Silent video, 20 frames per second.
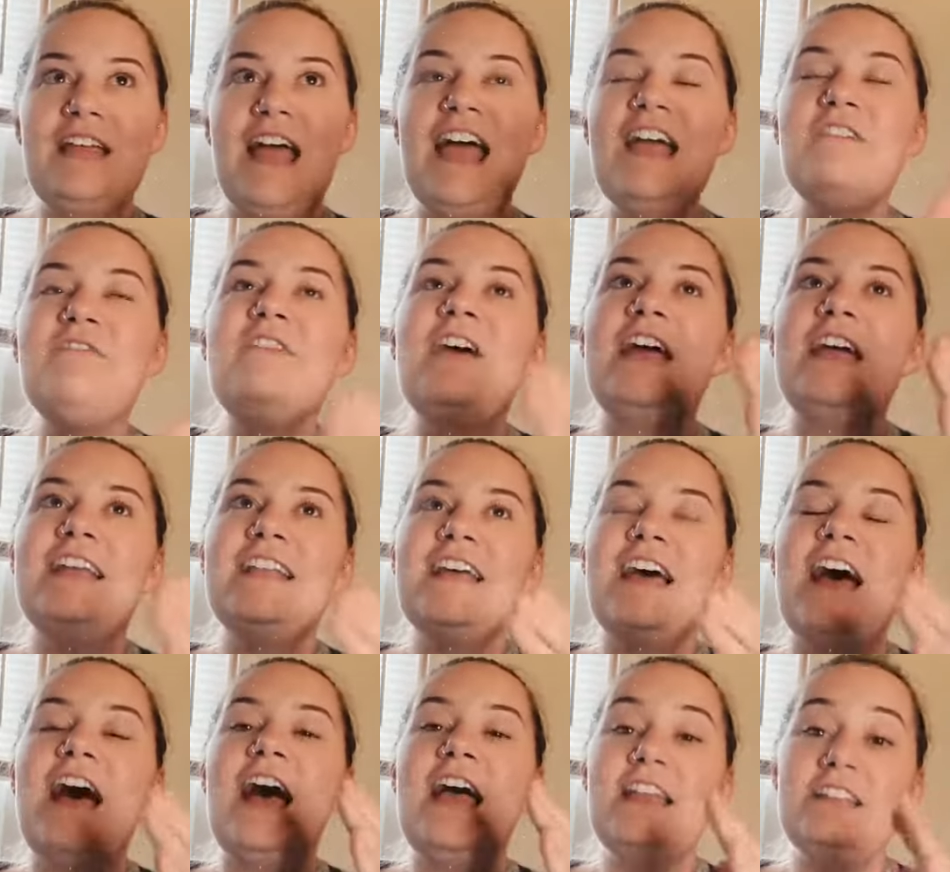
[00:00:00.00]

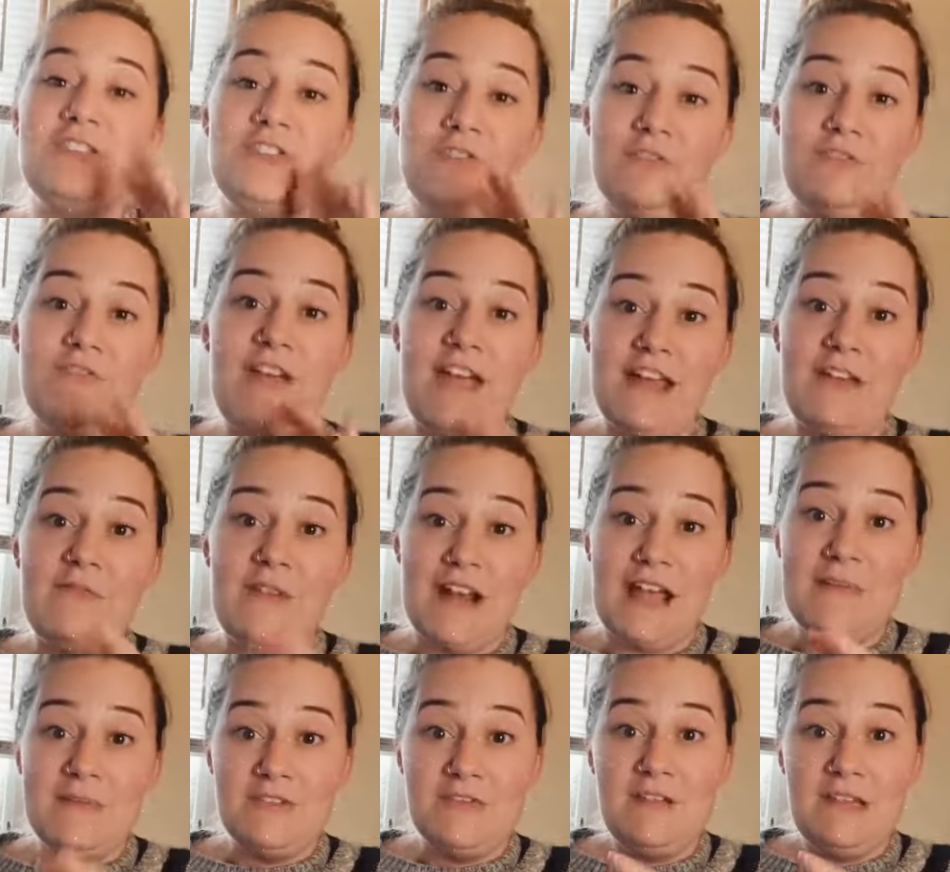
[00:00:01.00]
I do find when
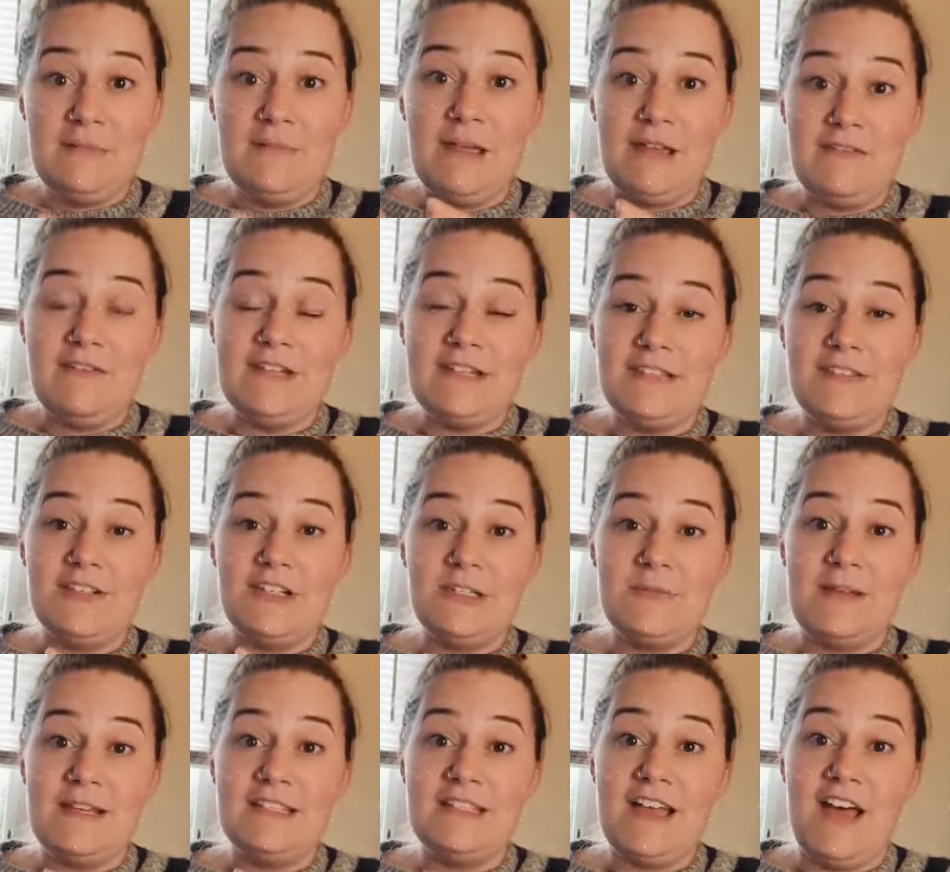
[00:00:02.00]
I'm doing my research
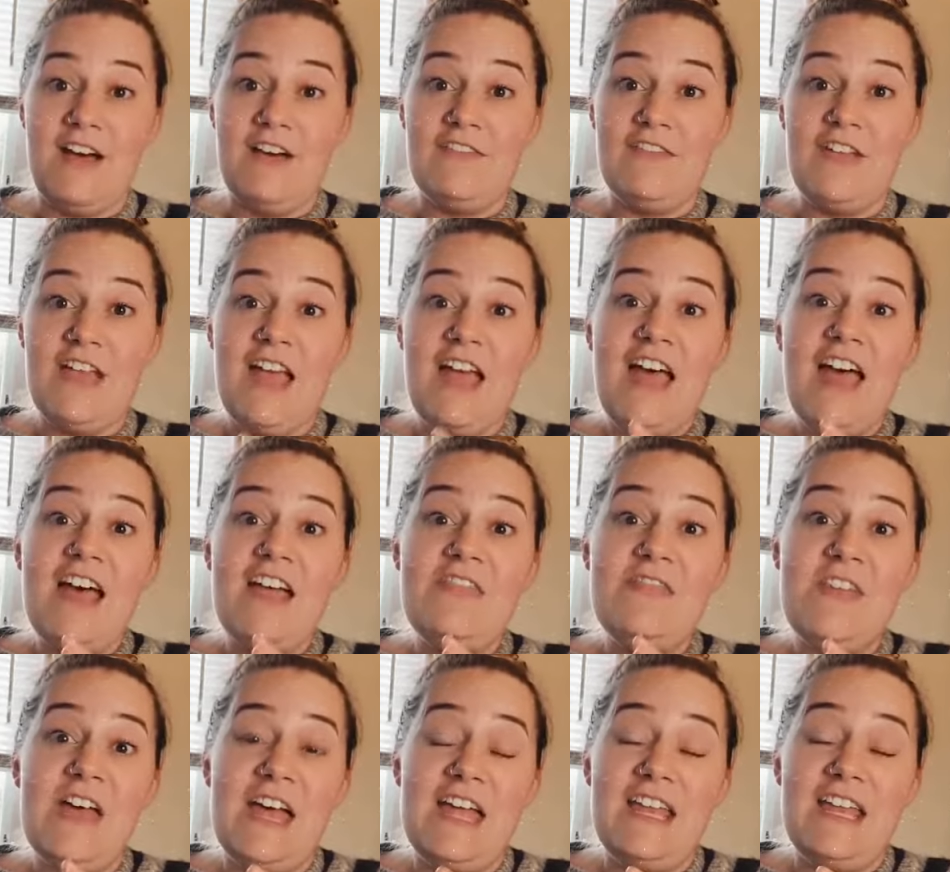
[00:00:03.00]
myself
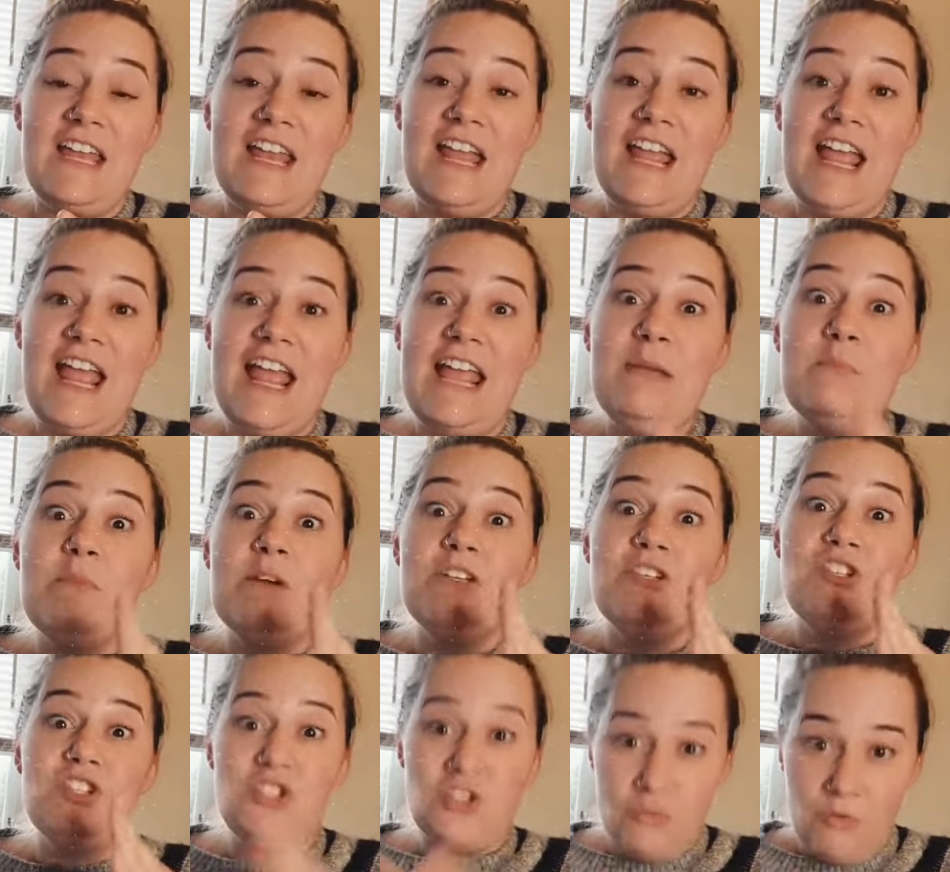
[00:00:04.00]
that a
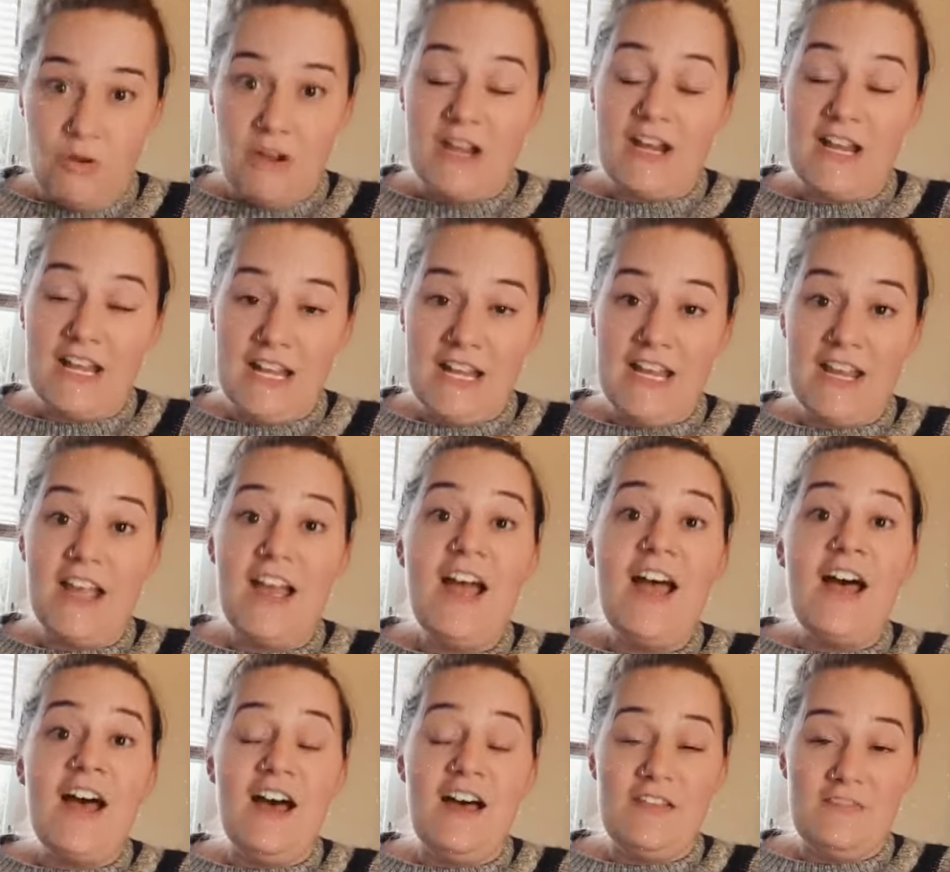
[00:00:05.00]
majority
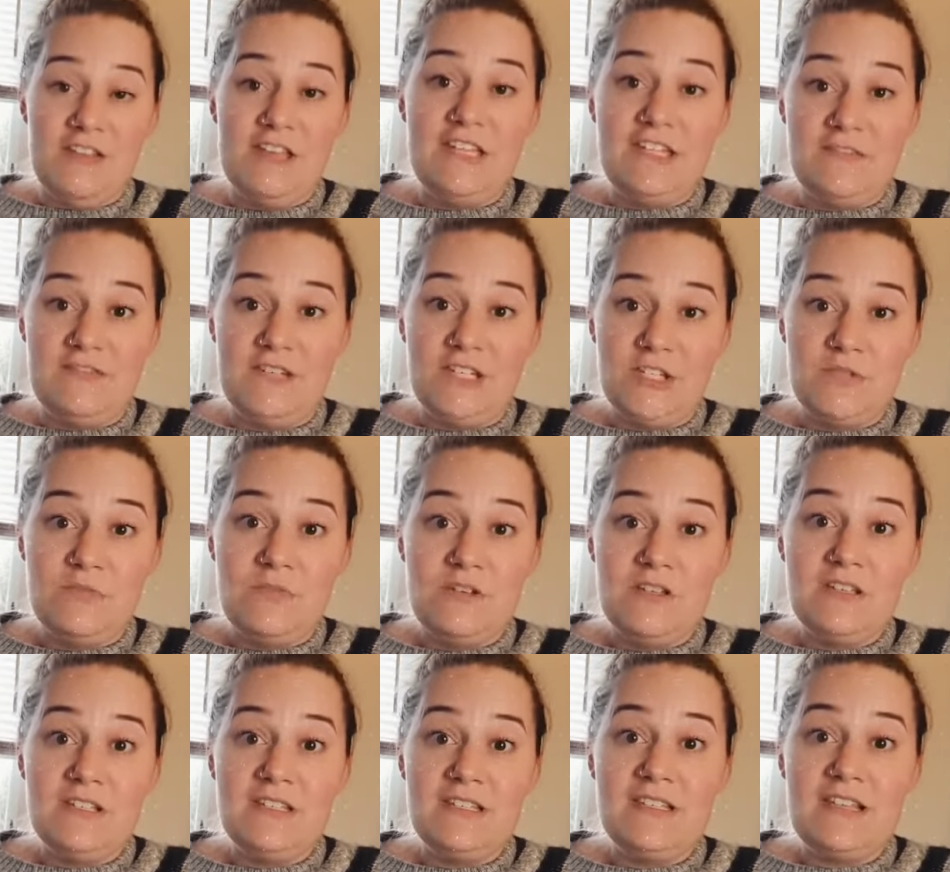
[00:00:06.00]
of
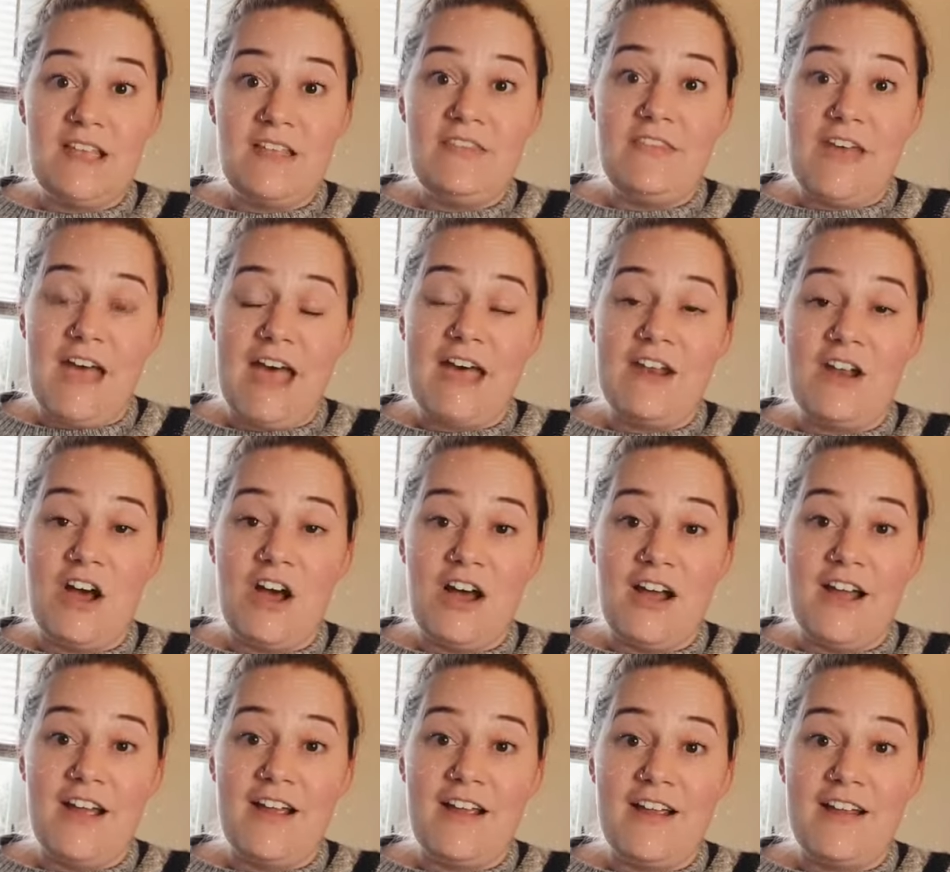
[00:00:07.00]
individuals that
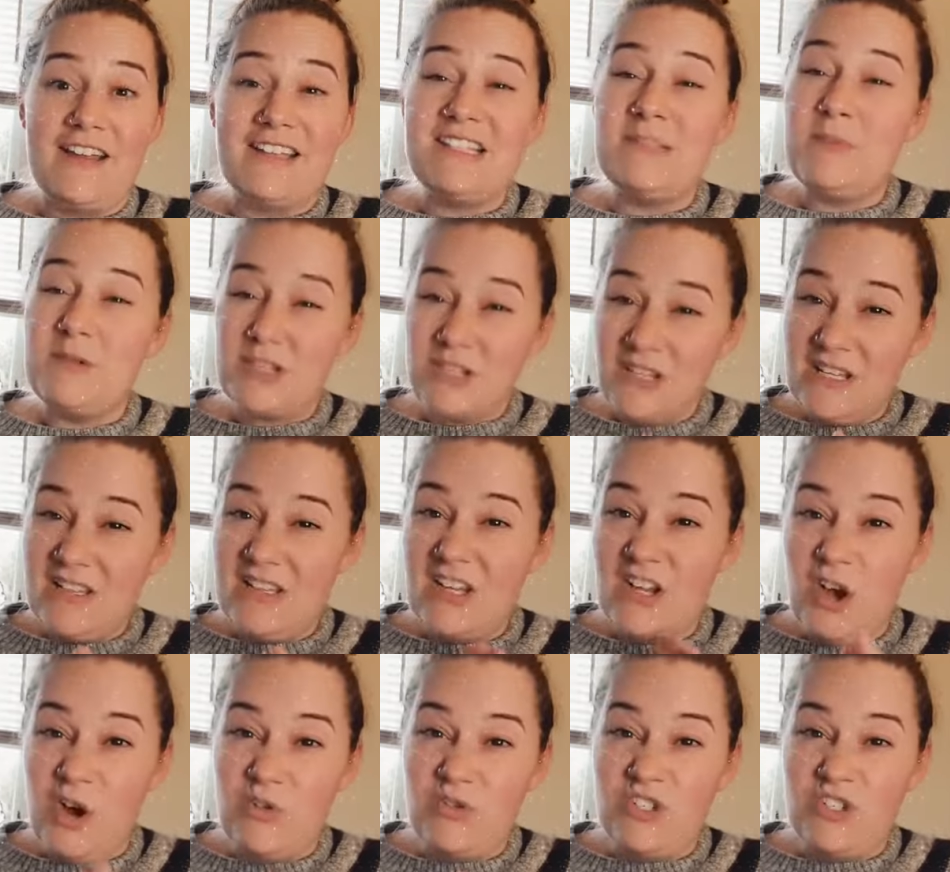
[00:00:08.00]
are, especially in the
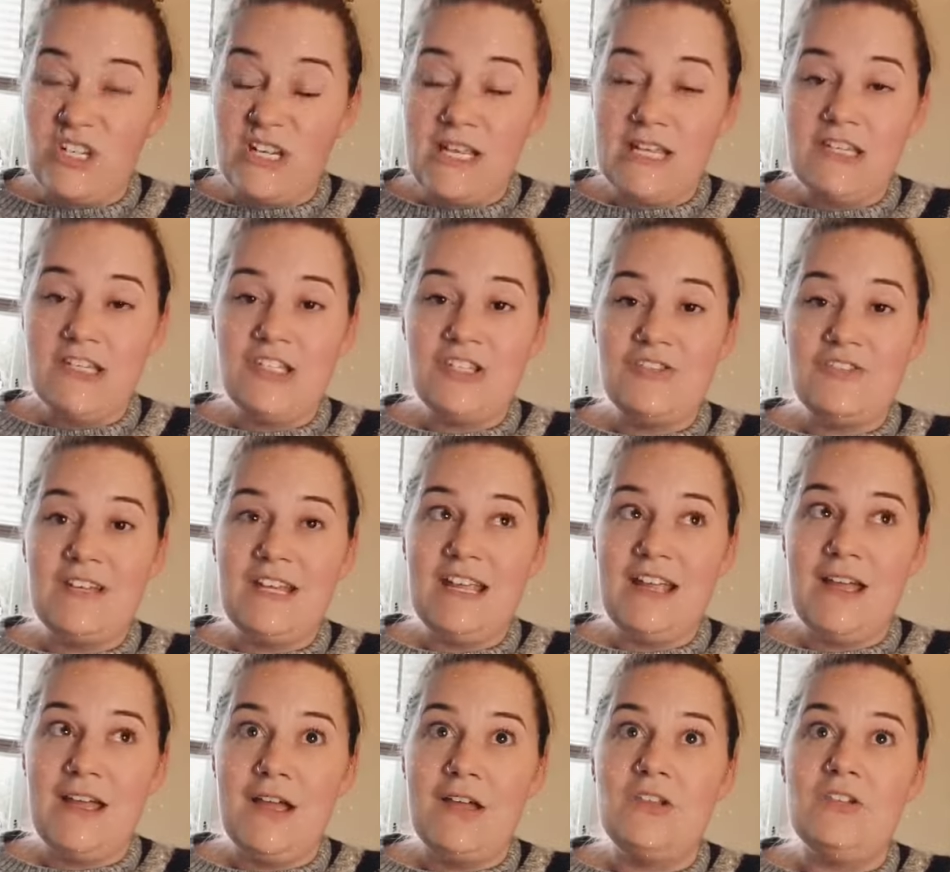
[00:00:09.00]
coaching industry,